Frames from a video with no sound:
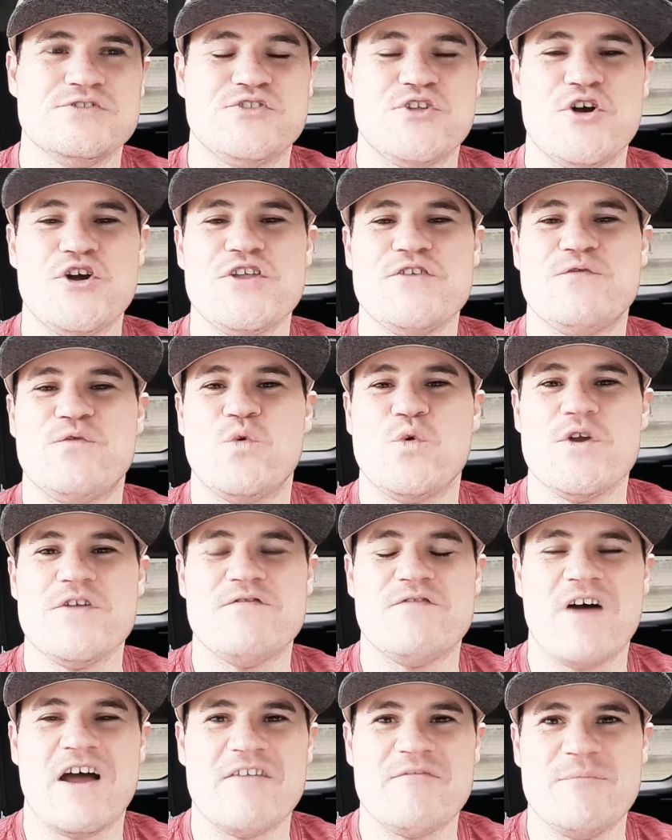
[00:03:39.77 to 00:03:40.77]
30,
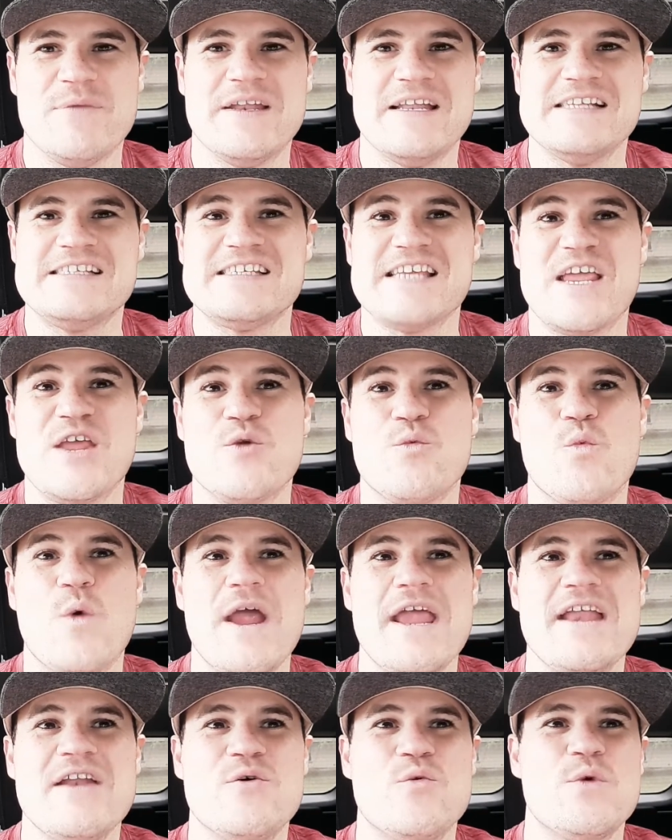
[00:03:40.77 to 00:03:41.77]
45 minutes and
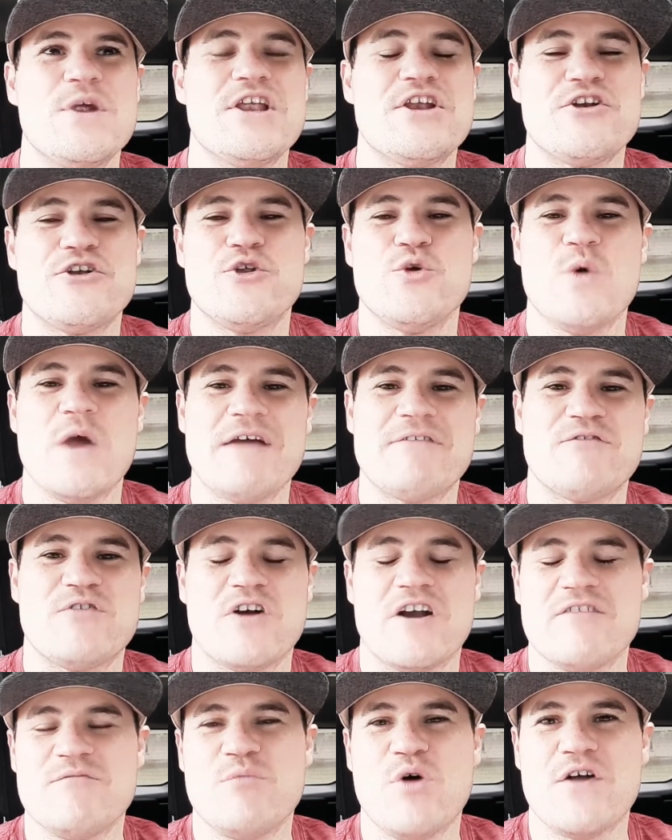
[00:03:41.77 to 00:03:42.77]
wait a week or two
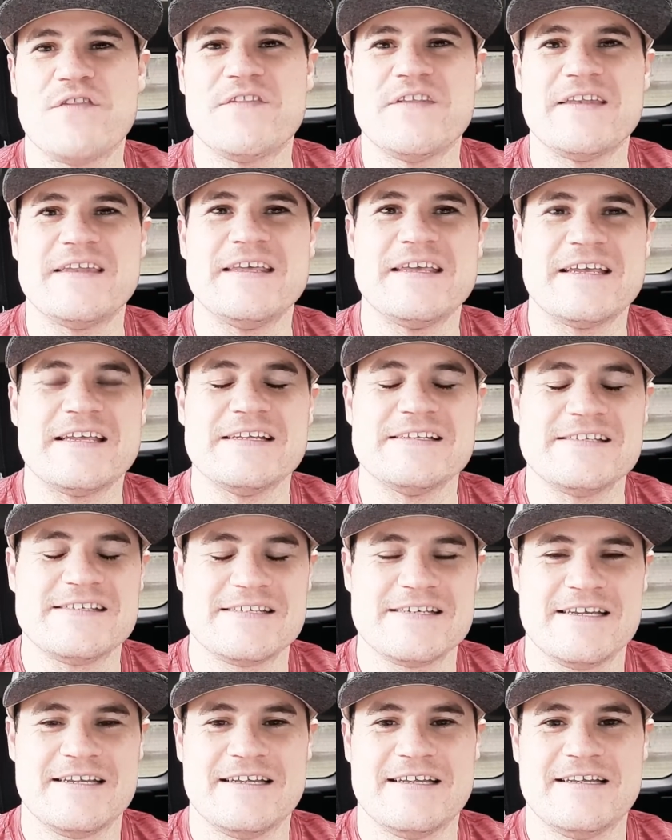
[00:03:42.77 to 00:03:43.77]
after I've bought the
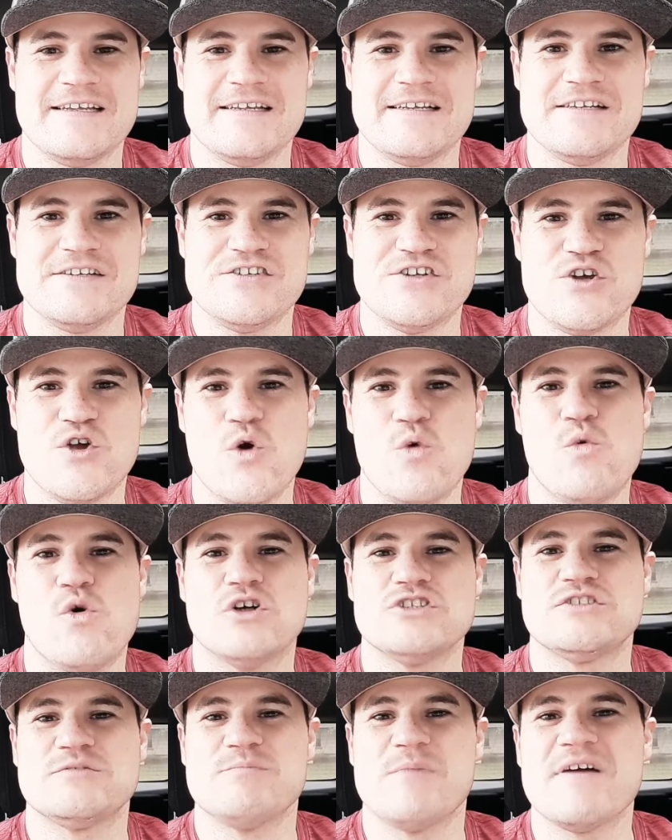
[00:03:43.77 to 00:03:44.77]
tickets to go
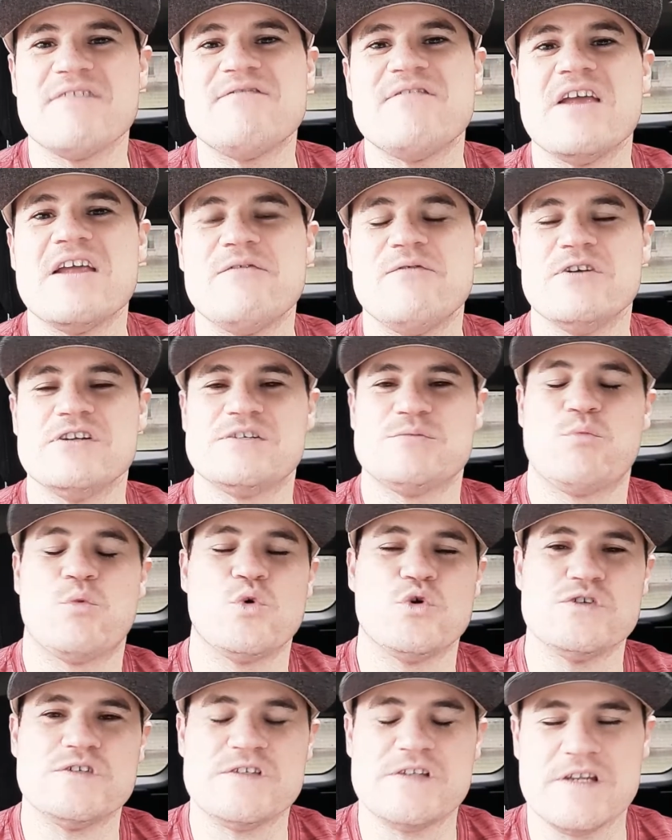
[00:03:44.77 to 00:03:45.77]
watch my favorite
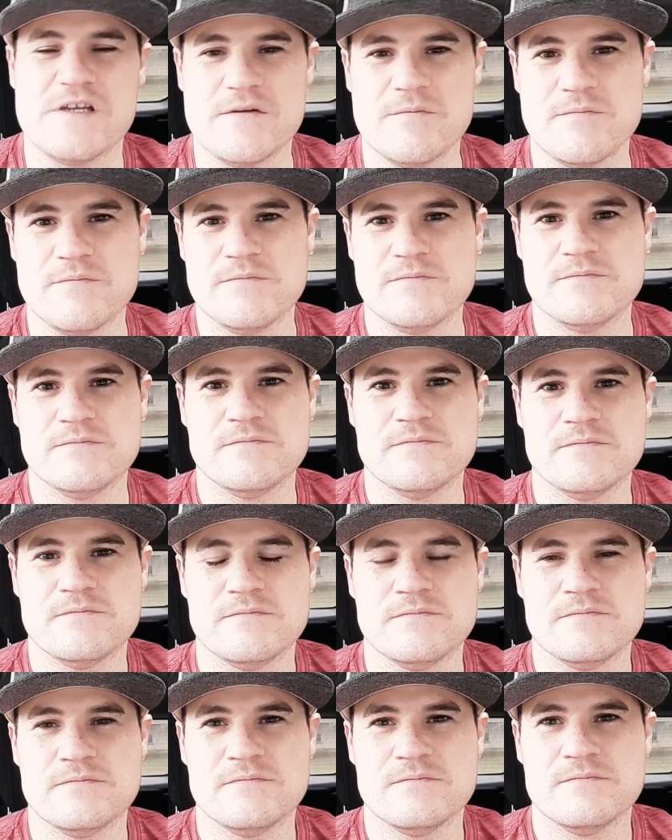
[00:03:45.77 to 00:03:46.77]
sports team,
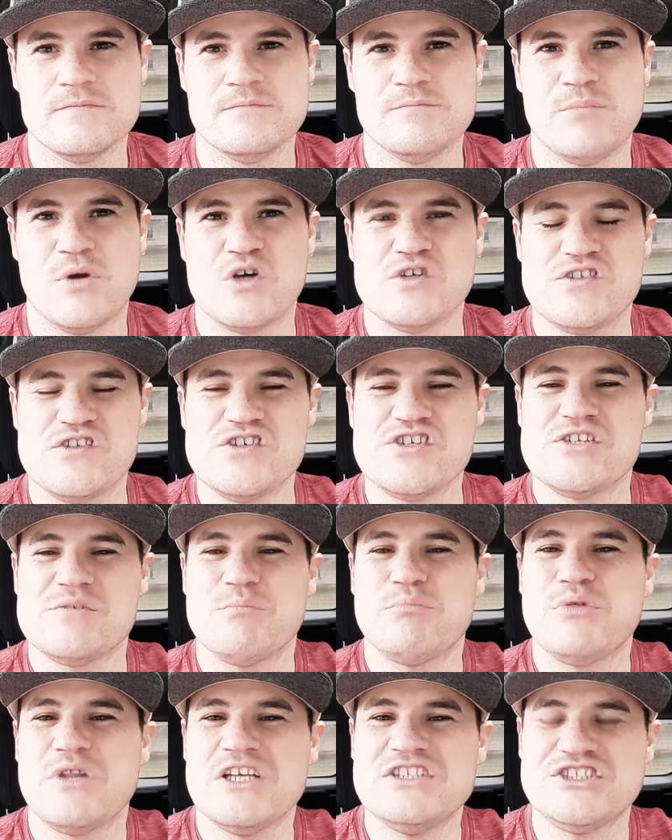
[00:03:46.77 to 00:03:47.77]
because there's
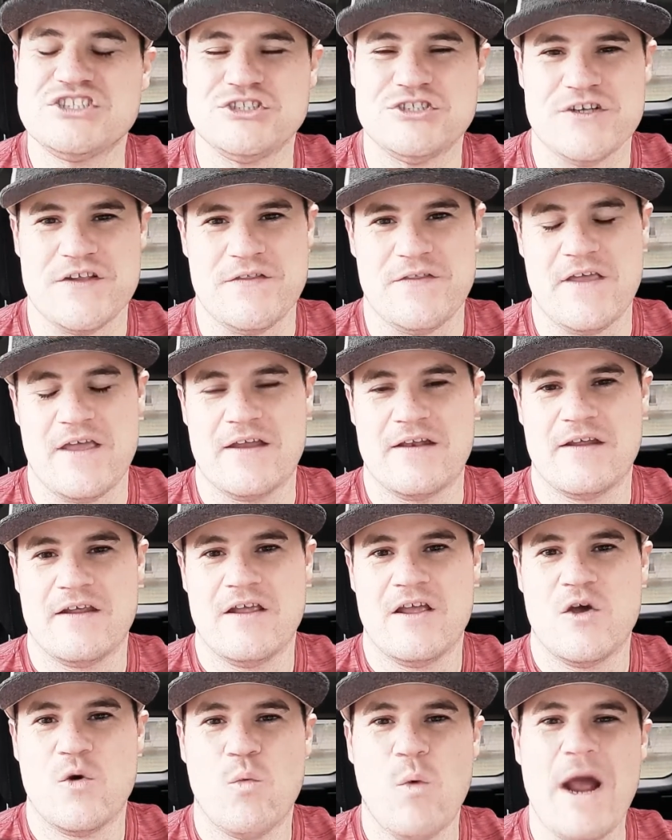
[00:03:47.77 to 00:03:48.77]
some pleasure in that.
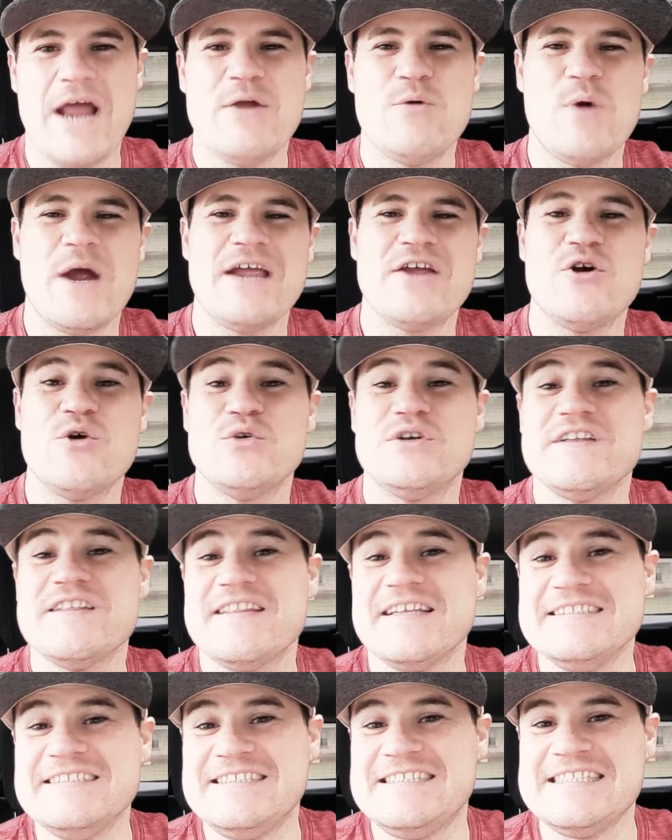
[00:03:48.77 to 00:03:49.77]
Why do I go to
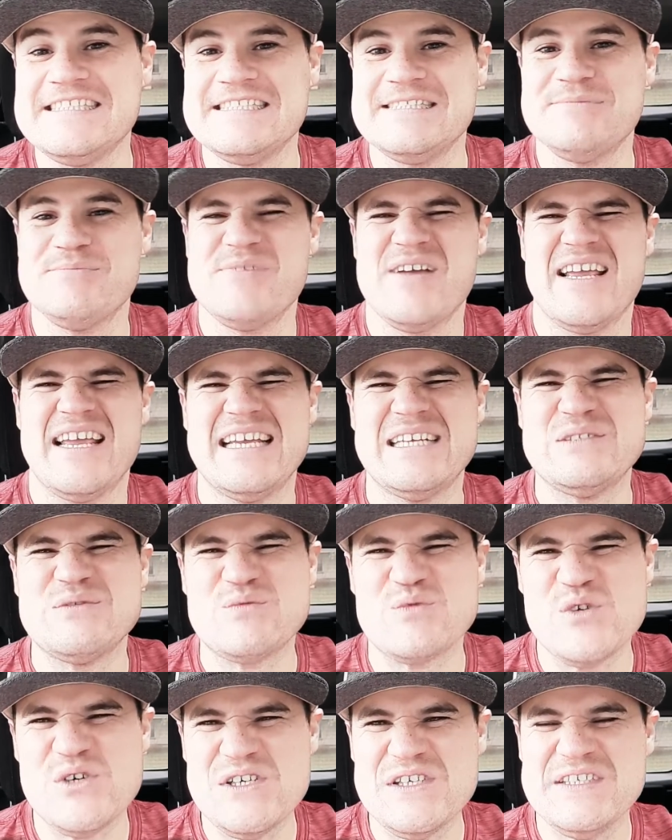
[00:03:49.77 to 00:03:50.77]
the gym
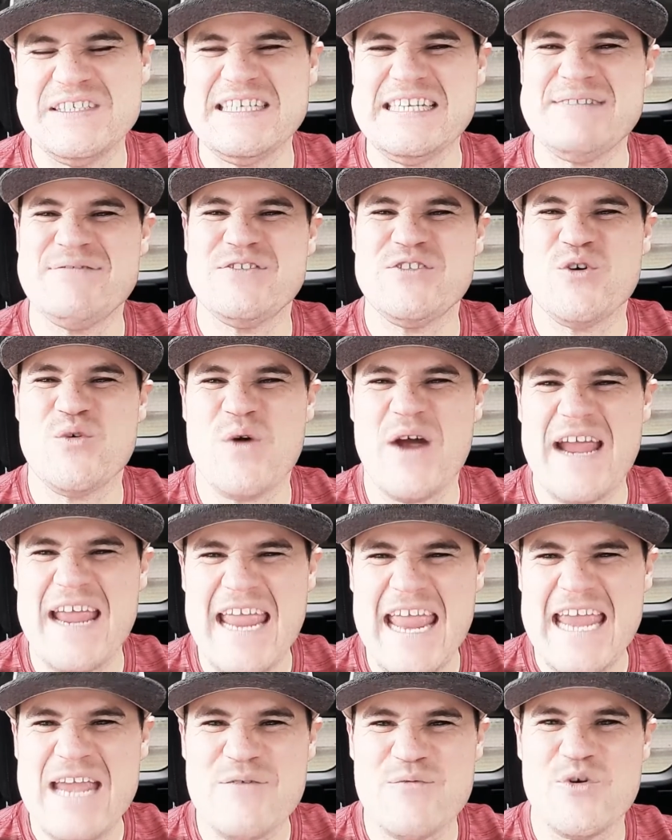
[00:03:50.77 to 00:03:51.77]
and run, even though I
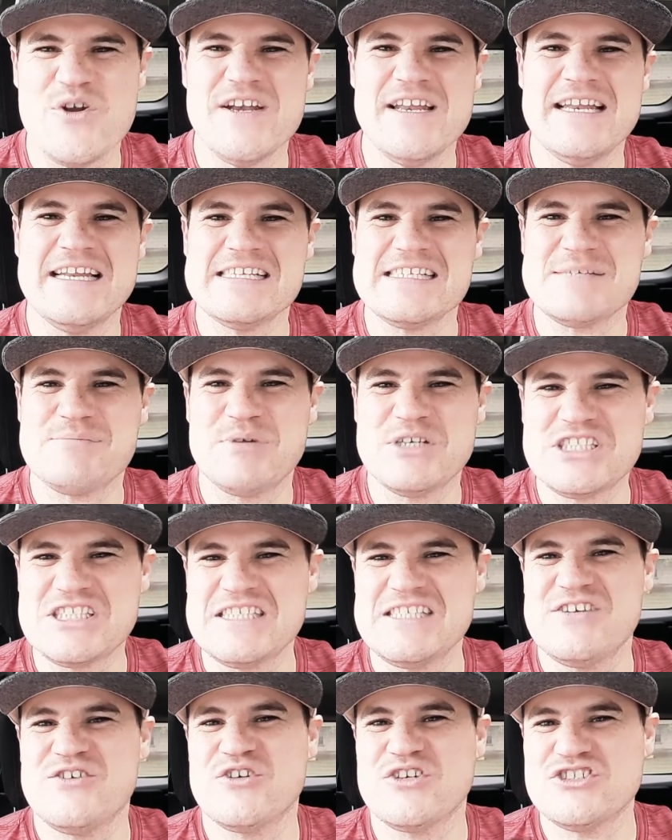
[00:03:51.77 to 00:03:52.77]
hate running,
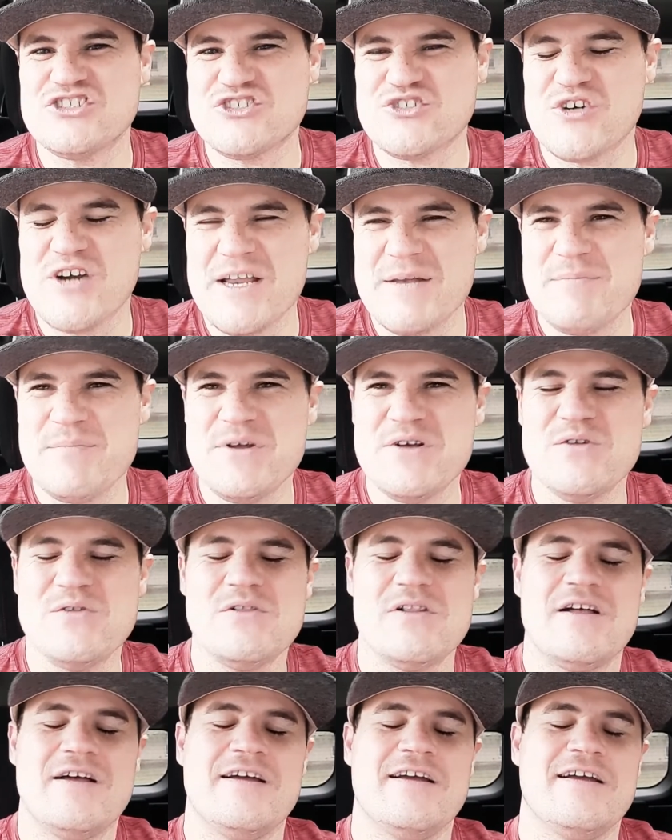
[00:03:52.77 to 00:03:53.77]
especially on a
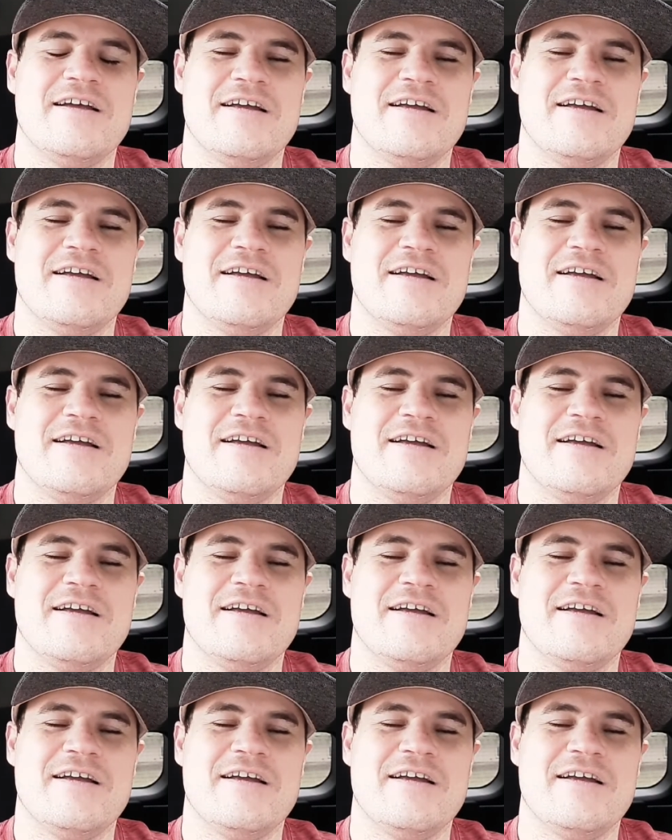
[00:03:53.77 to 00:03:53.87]
treadmill?